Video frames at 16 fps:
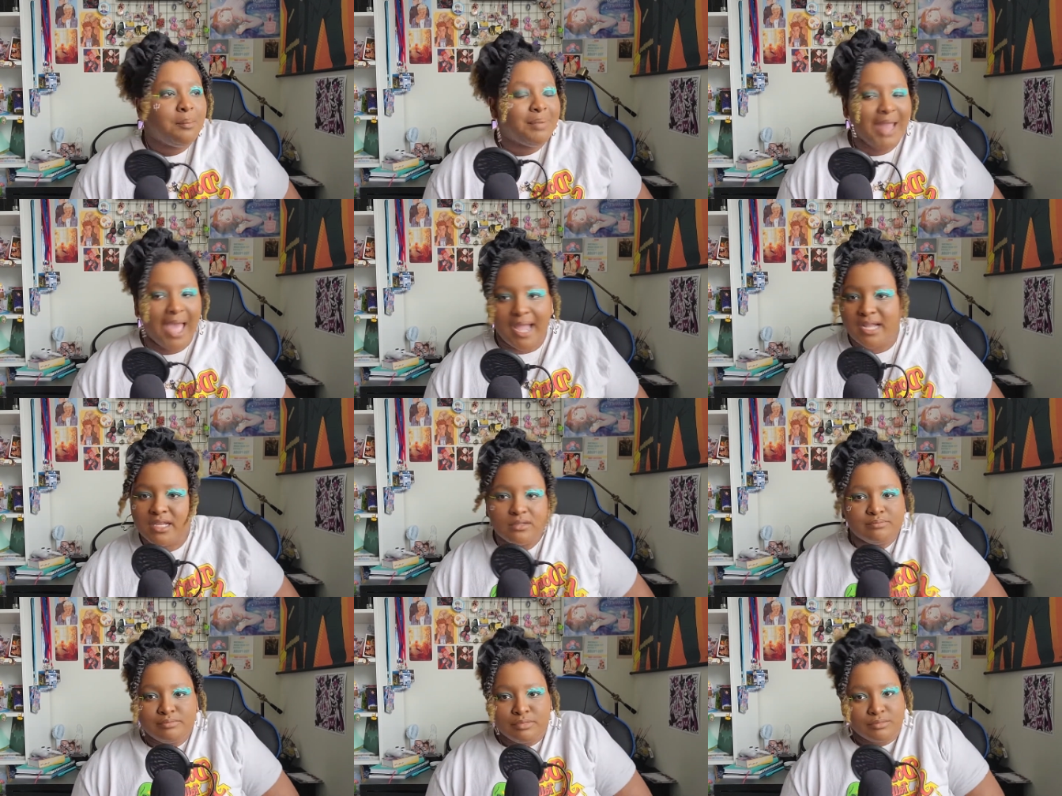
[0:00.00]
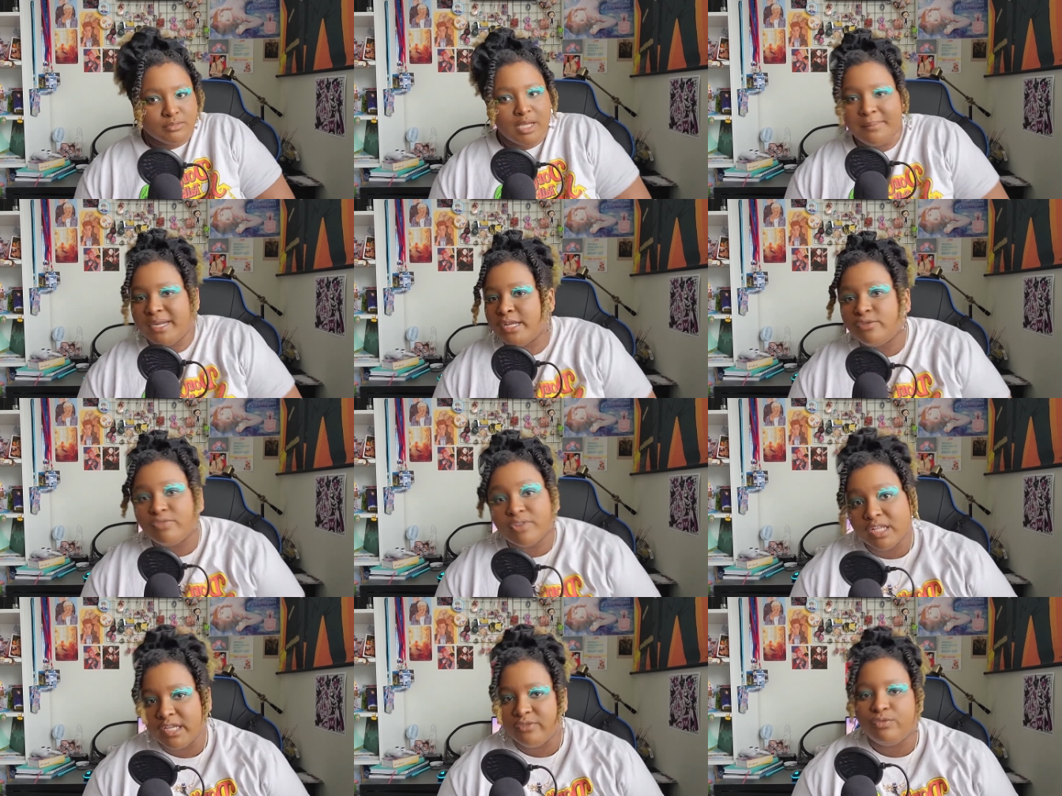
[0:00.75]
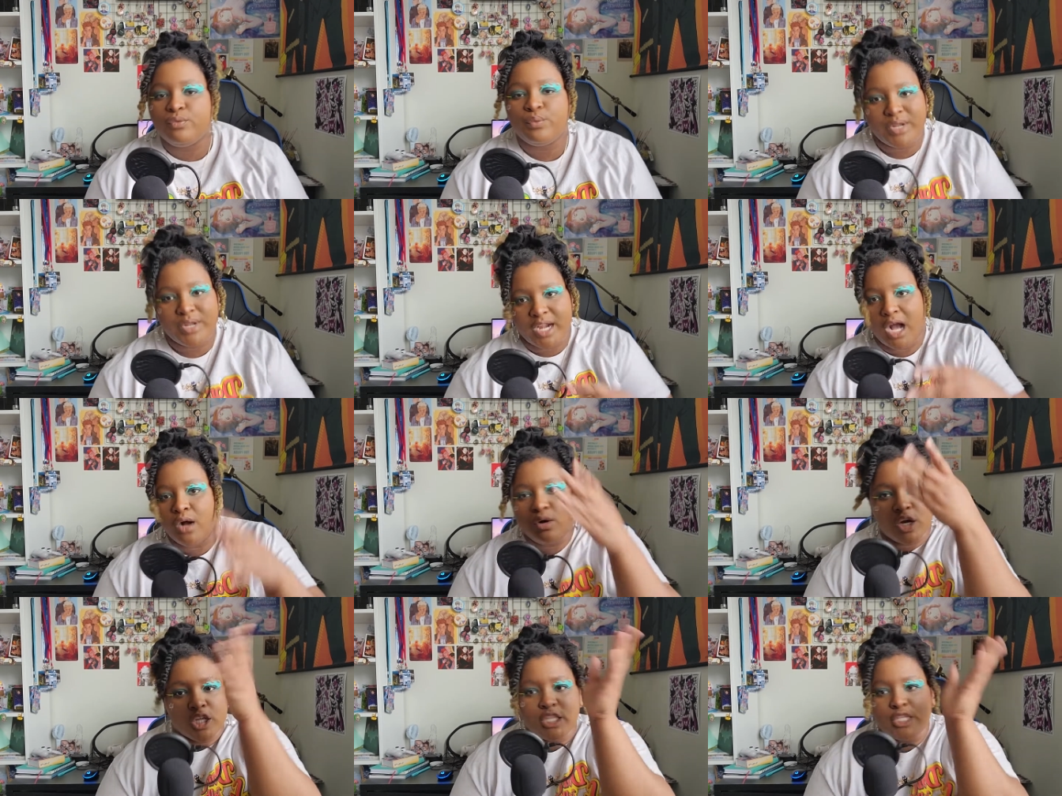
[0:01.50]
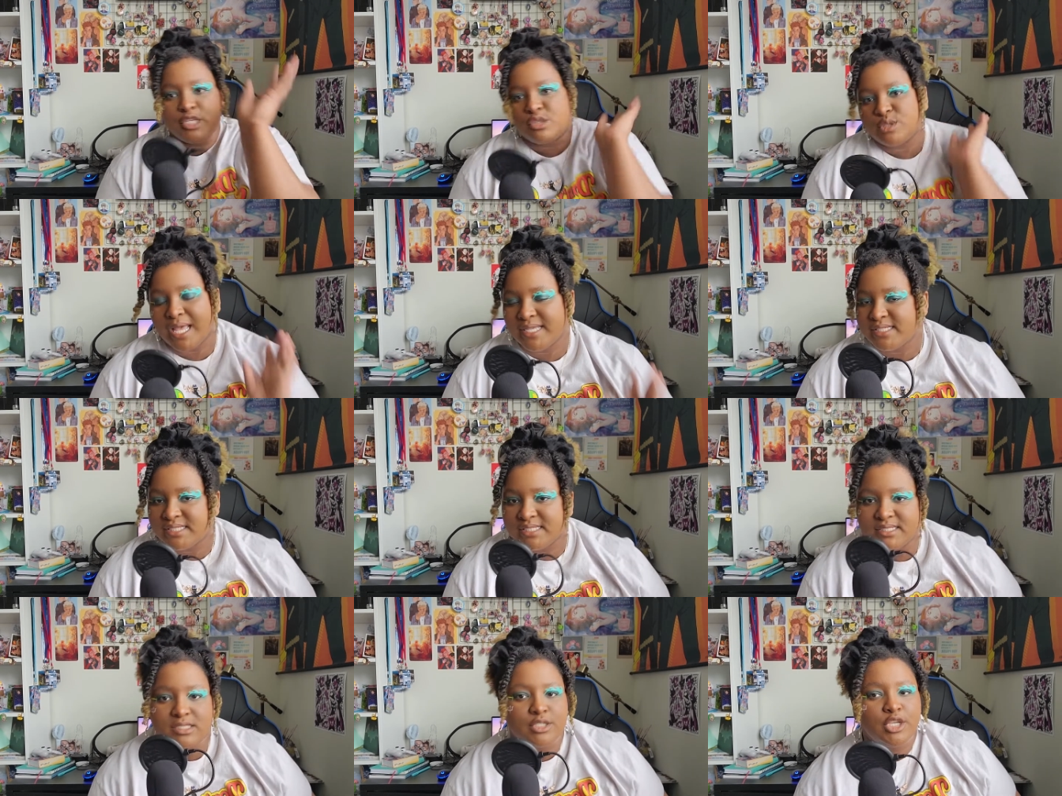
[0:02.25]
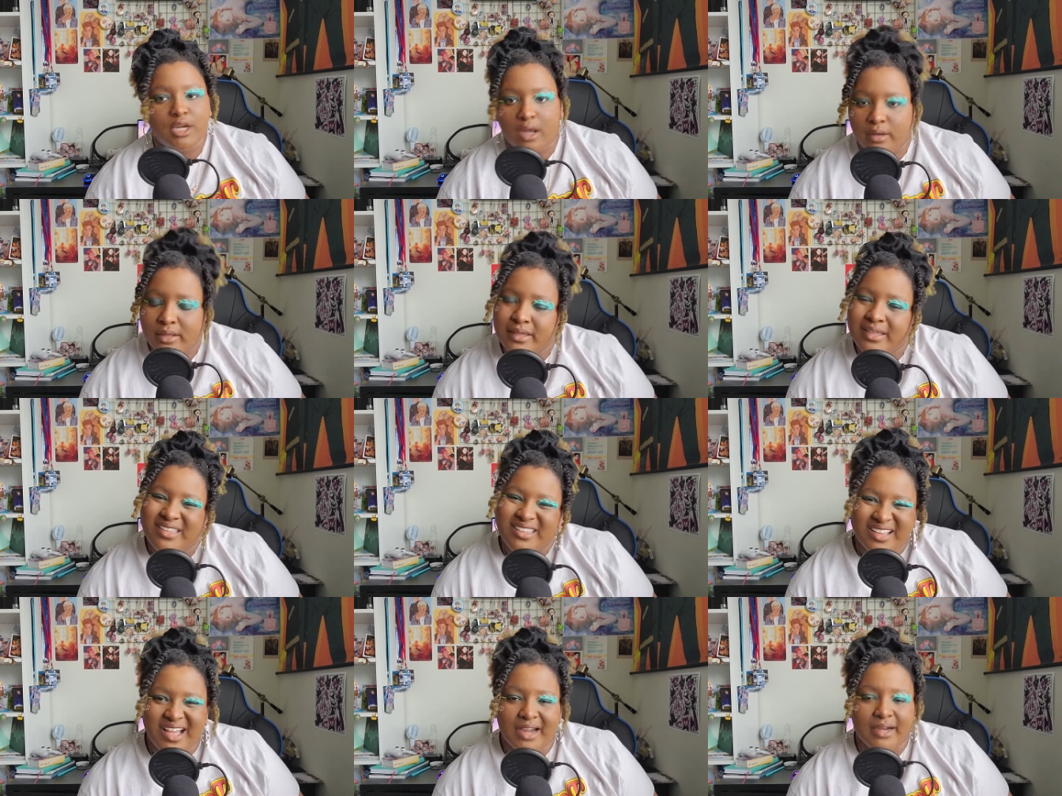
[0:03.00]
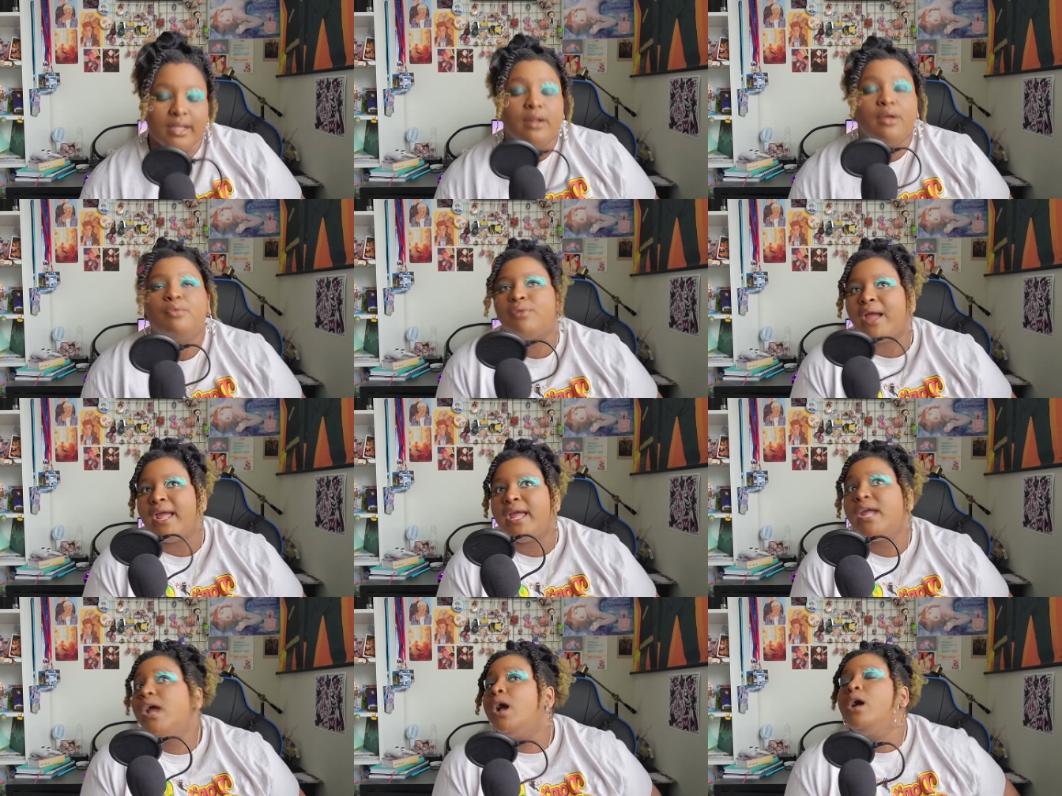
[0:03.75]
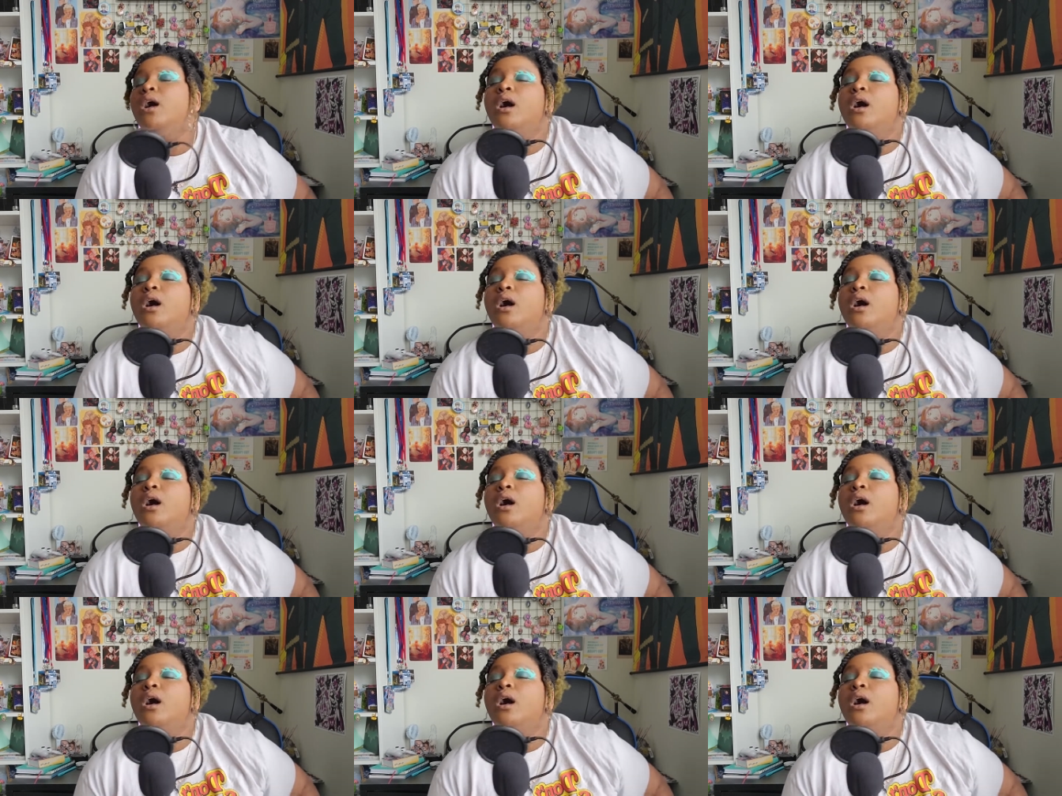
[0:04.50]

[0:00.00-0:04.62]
black comedic relief, you know, early 2000s, you know, you got it, right?